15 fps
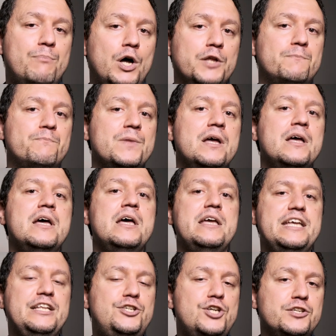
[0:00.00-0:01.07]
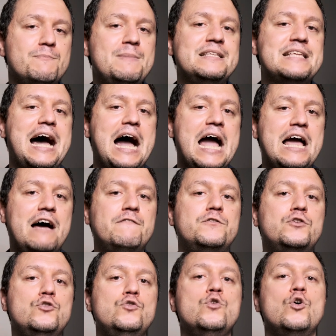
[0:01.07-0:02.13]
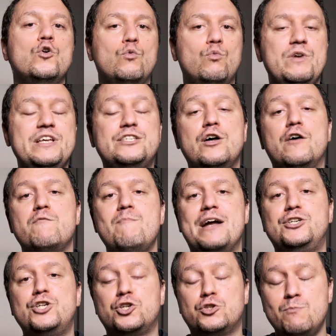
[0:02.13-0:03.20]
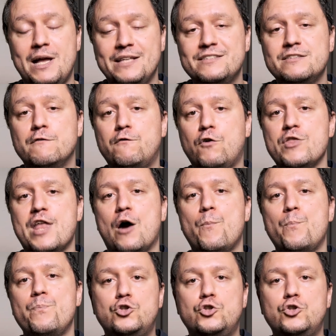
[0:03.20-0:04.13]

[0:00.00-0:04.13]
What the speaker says: but it just means I have to reserve my judgment for now.